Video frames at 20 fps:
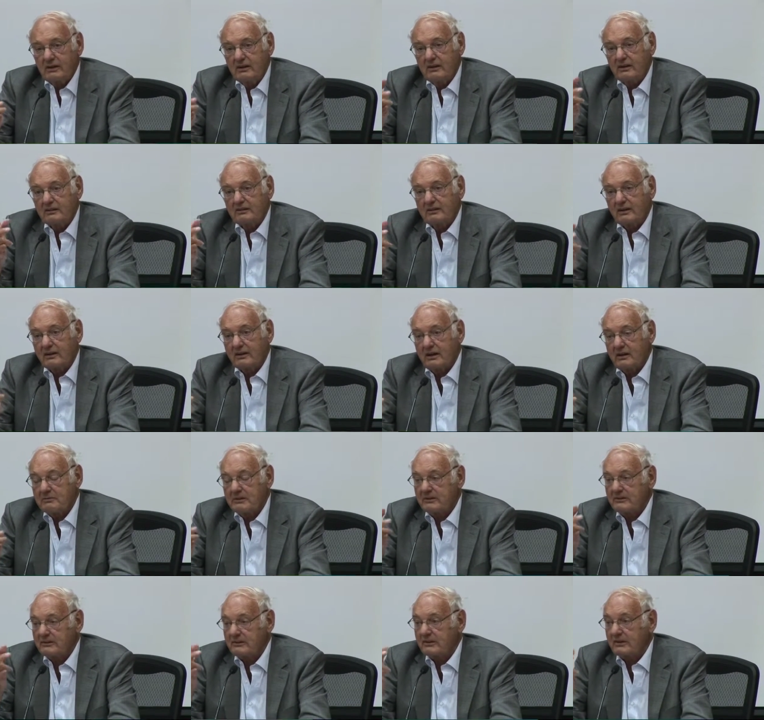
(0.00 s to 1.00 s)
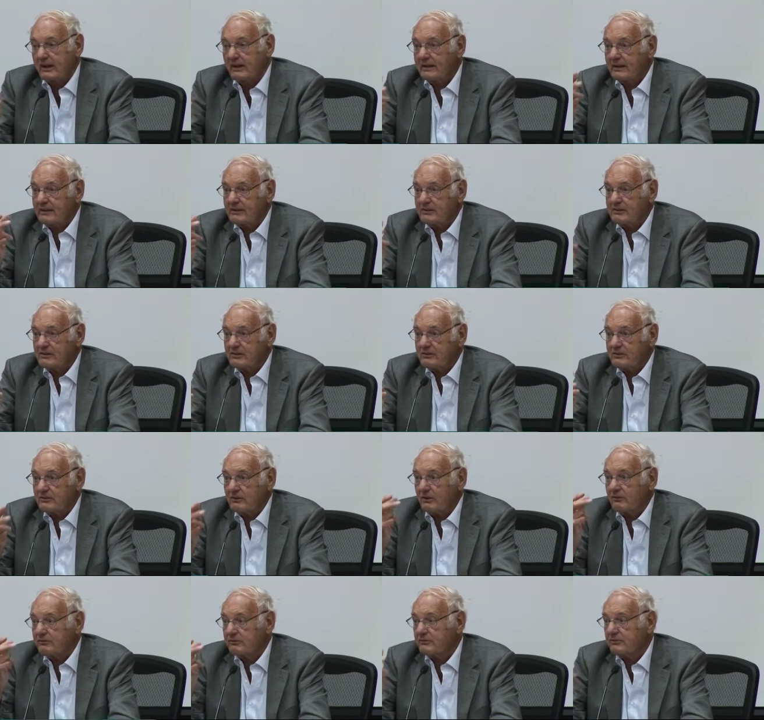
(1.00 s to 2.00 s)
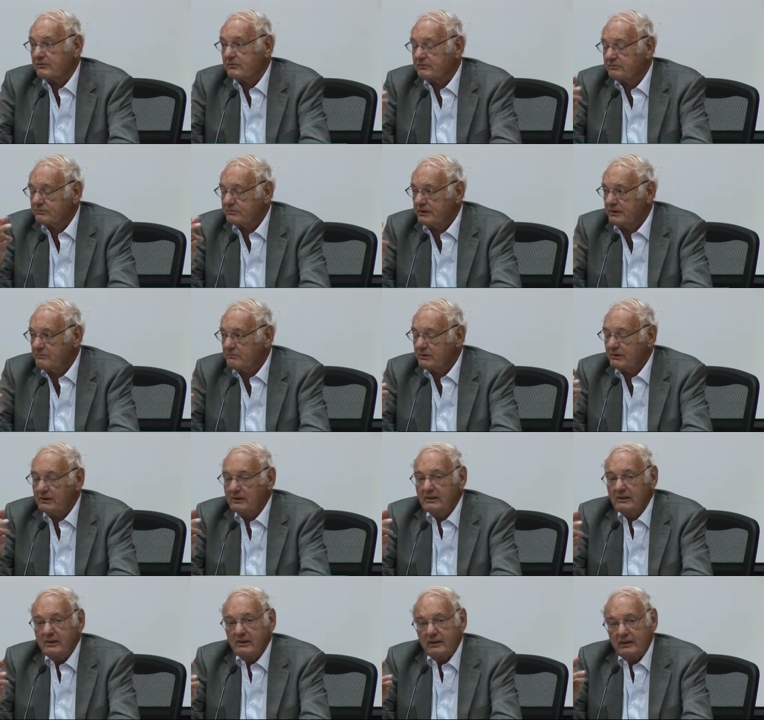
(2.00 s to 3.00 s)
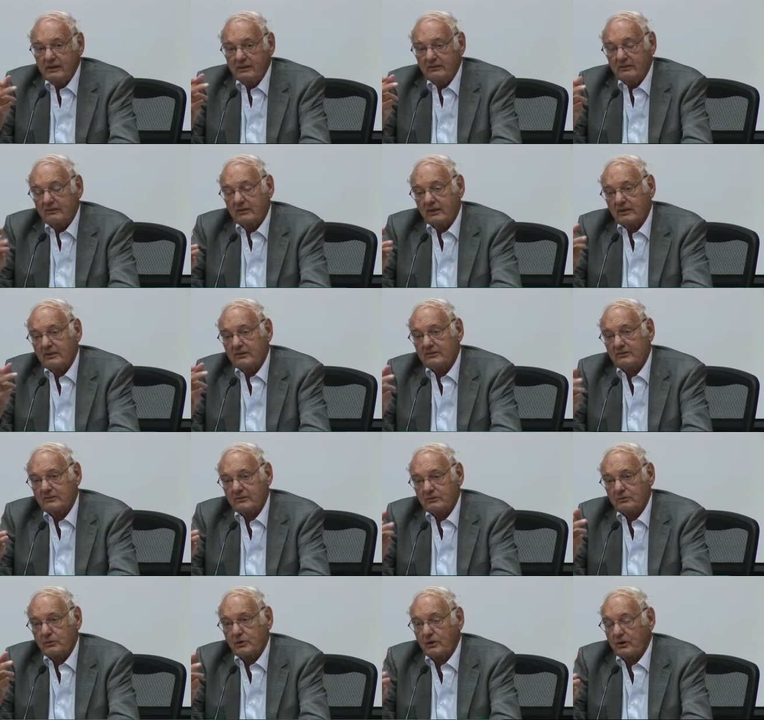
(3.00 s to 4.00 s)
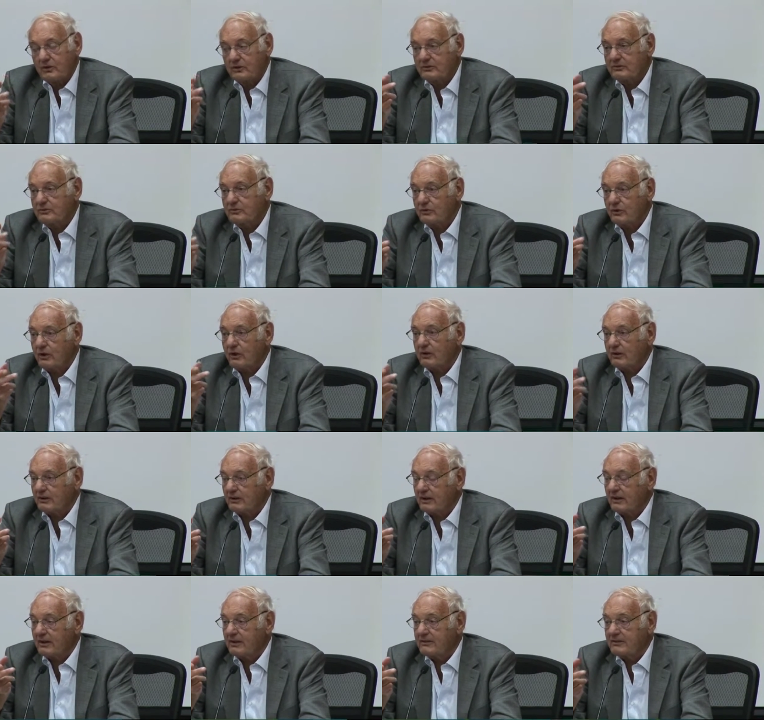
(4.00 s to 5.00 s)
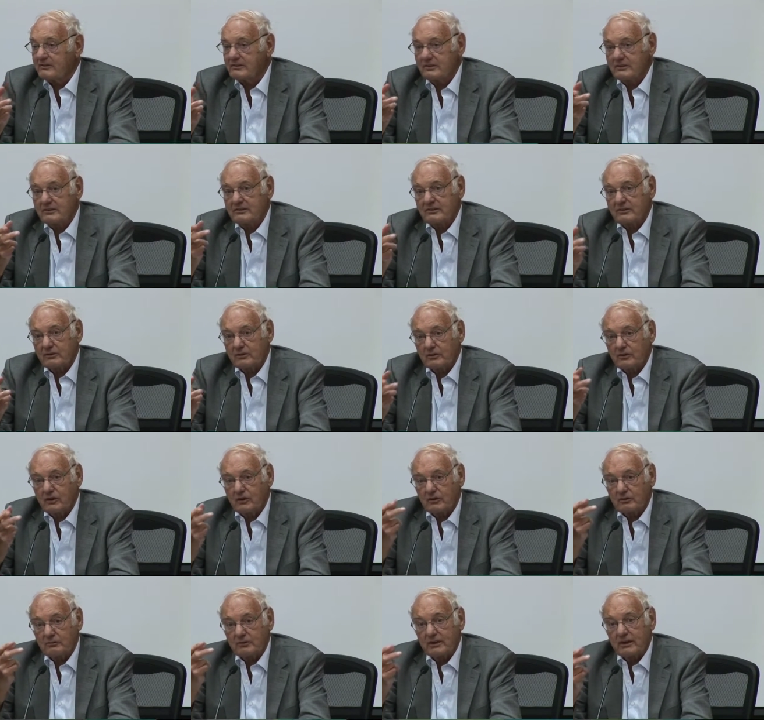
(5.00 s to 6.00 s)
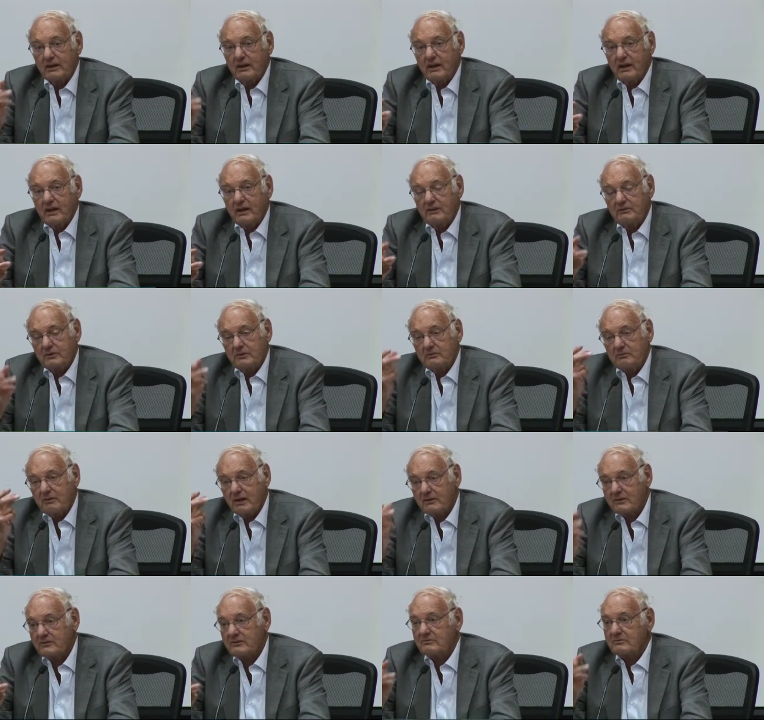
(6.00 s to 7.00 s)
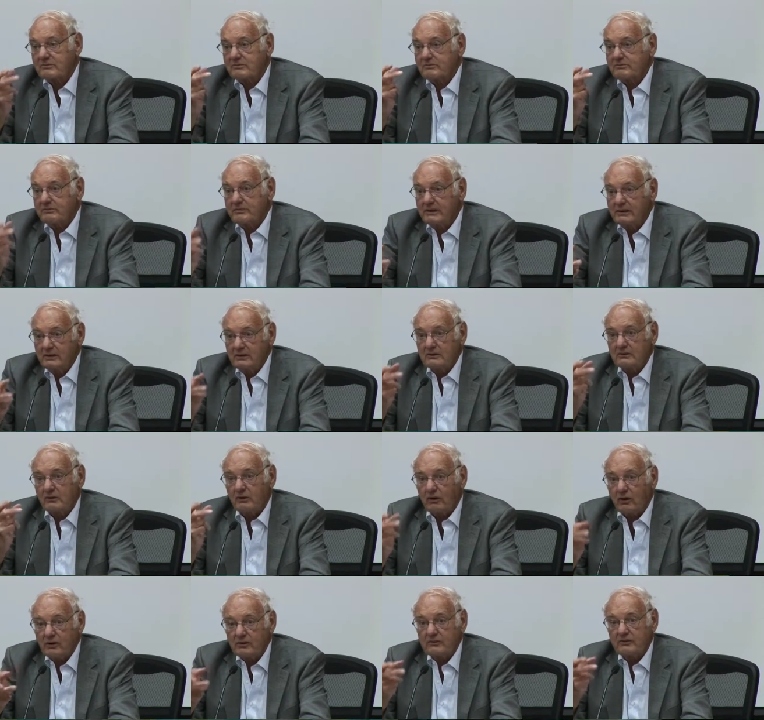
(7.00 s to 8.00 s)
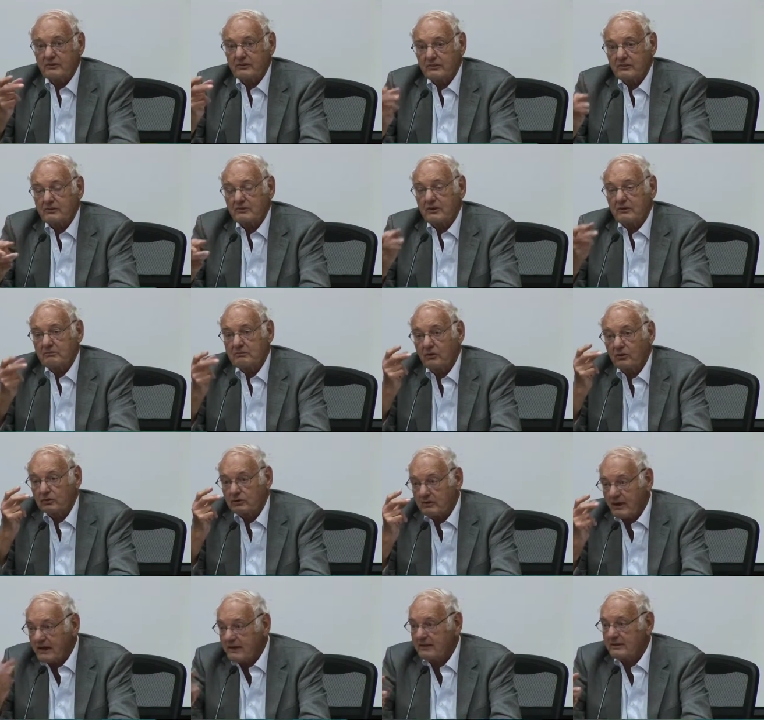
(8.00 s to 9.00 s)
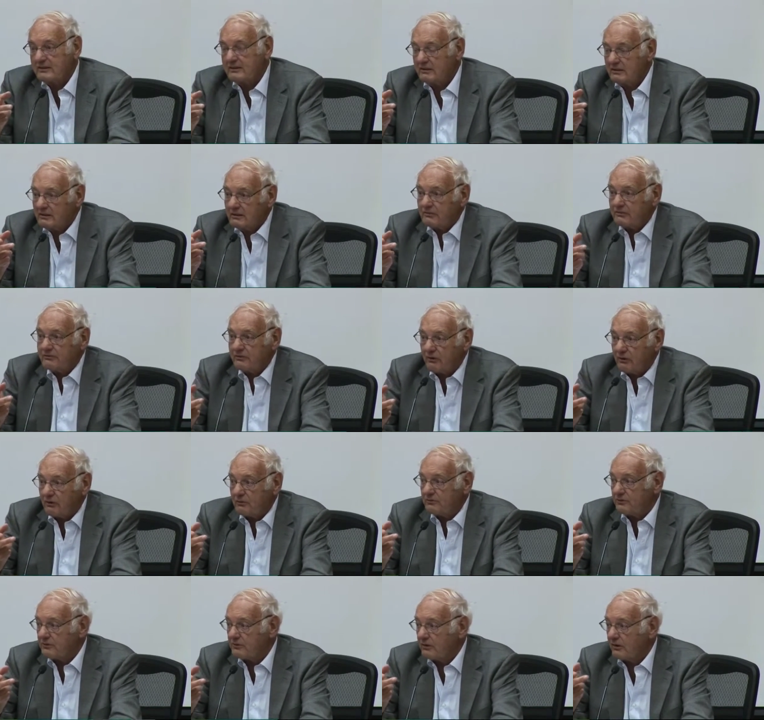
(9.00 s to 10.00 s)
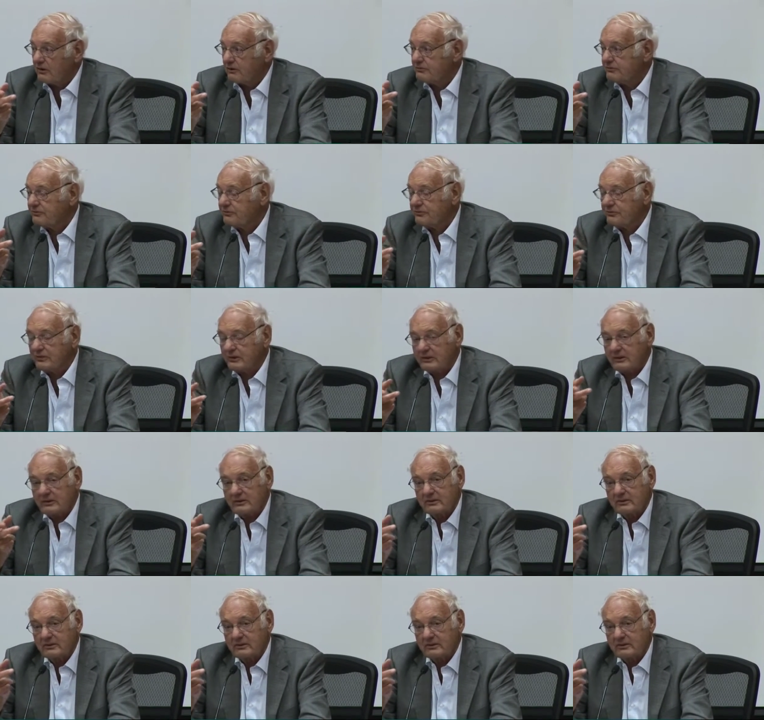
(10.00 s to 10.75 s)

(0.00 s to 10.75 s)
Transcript: uh, dynamics and energies of people in the world to organize the economy. And we must build on these morality forms of uh,